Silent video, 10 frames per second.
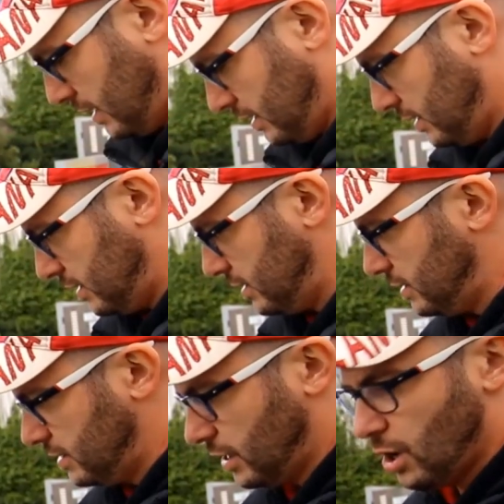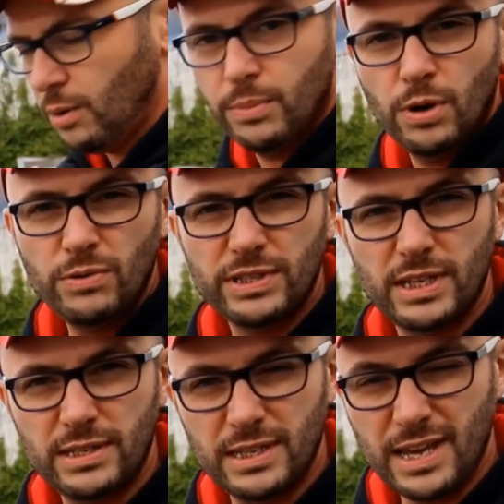The Combo
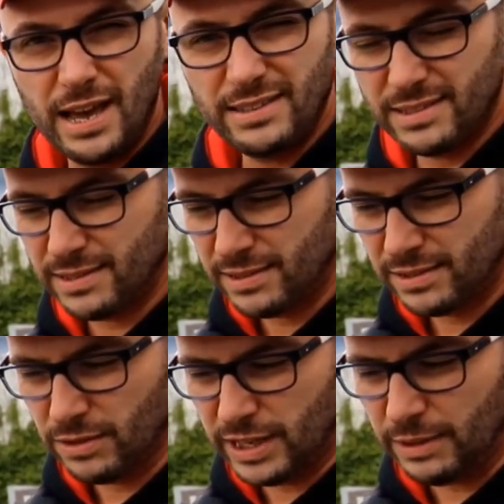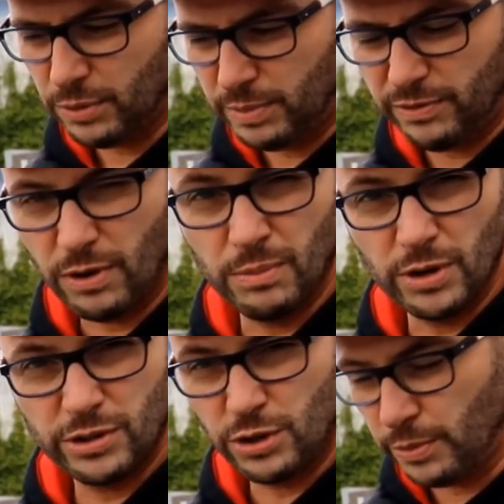CCS, so that would be for
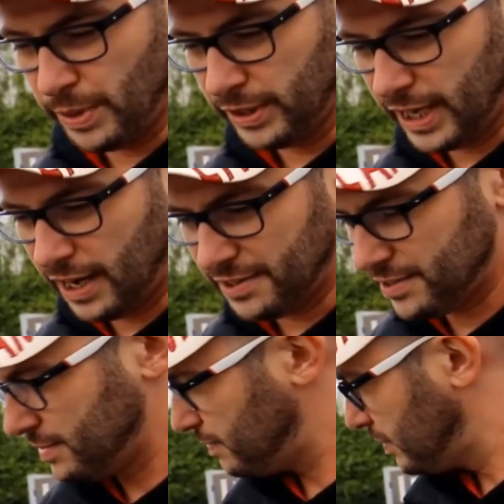most European cars.